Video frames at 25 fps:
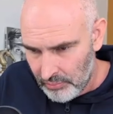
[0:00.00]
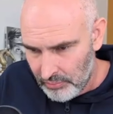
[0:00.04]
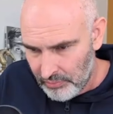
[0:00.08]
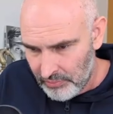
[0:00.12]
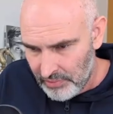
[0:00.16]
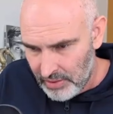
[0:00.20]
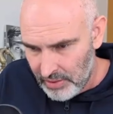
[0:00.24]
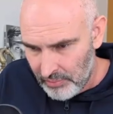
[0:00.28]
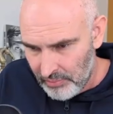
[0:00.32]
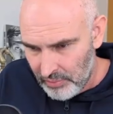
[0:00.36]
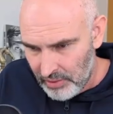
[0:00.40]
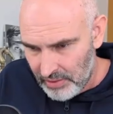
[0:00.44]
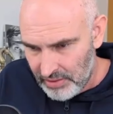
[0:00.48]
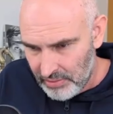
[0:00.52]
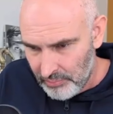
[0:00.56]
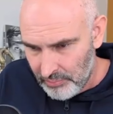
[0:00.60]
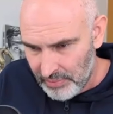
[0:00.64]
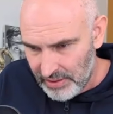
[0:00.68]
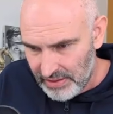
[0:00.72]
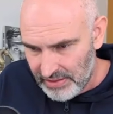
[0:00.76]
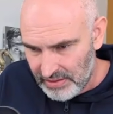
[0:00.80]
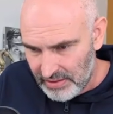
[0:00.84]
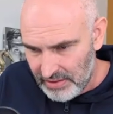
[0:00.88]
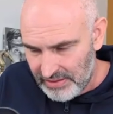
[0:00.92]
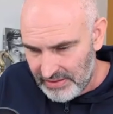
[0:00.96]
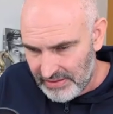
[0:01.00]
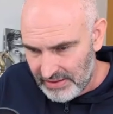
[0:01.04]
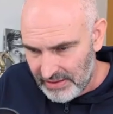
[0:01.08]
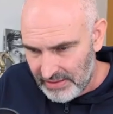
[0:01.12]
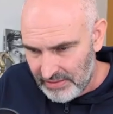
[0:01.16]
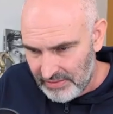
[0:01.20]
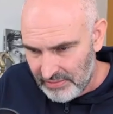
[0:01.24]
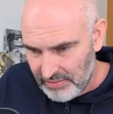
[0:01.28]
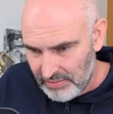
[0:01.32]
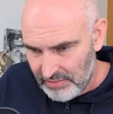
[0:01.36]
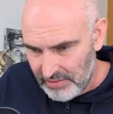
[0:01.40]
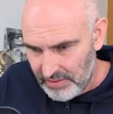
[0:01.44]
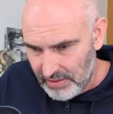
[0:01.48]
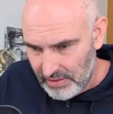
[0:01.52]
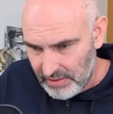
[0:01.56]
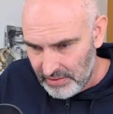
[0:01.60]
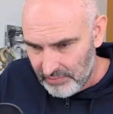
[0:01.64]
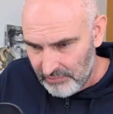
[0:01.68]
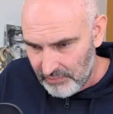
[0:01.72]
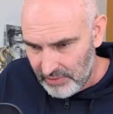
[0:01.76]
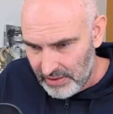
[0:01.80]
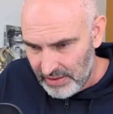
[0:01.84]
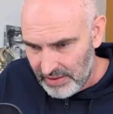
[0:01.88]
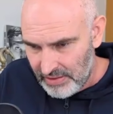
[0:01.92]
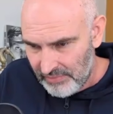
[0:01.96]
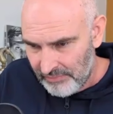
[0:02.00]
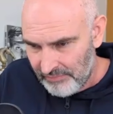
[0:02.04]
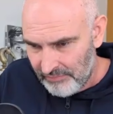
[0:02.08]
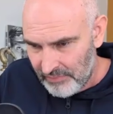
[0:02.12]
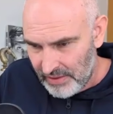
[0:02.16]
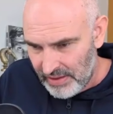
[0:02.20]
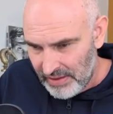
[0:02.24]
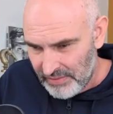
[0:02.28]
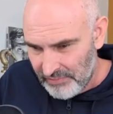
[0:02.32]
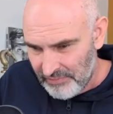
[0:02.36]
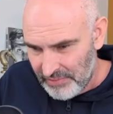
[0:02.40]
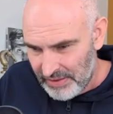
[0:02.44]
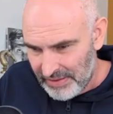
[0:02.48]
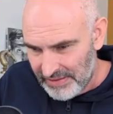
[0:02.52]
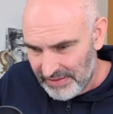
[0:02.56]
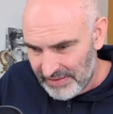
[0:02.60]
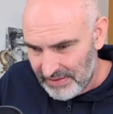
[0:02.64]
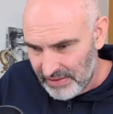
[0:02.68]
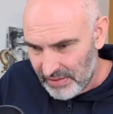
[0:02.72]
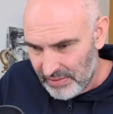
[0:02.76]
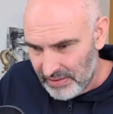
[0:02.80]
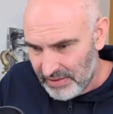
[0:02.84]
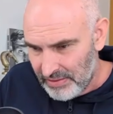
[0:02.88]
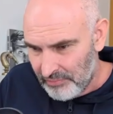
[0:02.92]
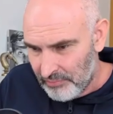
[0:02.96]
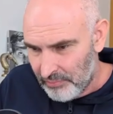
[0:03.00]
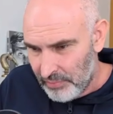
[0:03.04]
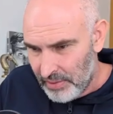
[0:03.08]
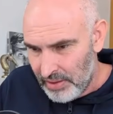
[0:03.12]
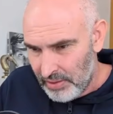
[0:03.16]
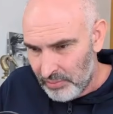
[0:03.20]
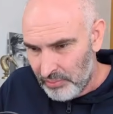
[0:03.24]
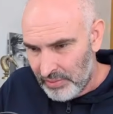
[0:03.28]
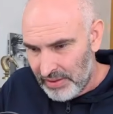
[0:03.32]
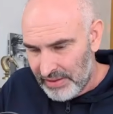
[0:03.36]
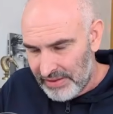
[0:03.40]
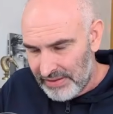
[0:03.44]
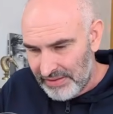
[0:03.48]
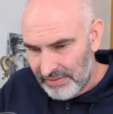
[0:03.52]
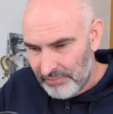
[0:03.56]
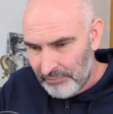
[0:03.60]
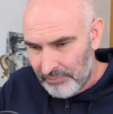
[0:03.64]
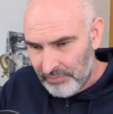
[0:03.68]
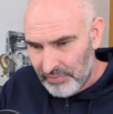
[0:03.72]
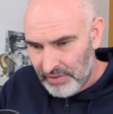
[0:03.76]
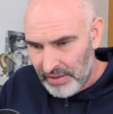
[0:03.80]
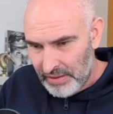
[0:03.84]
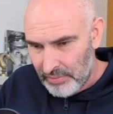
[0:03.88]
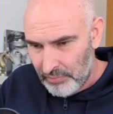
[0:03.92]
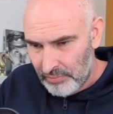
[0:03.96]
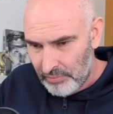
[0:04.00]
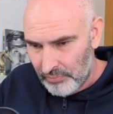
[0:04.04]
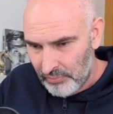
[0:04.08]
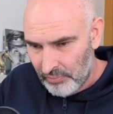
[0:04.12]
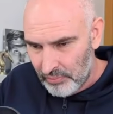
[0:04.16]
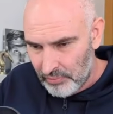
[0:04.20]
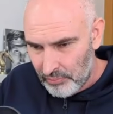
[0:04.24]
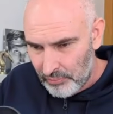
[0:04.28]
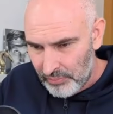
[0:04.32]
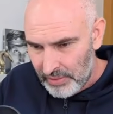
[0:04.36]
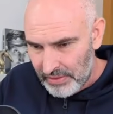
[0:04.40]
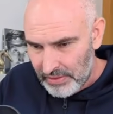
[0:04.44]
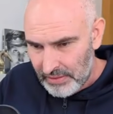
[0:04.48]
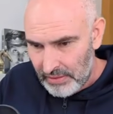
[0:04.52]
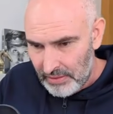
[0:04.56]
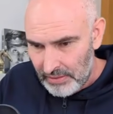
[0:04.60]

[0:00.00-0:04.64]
I'm going to play g6 to solidify f5 and still give my queen some freedom of movement.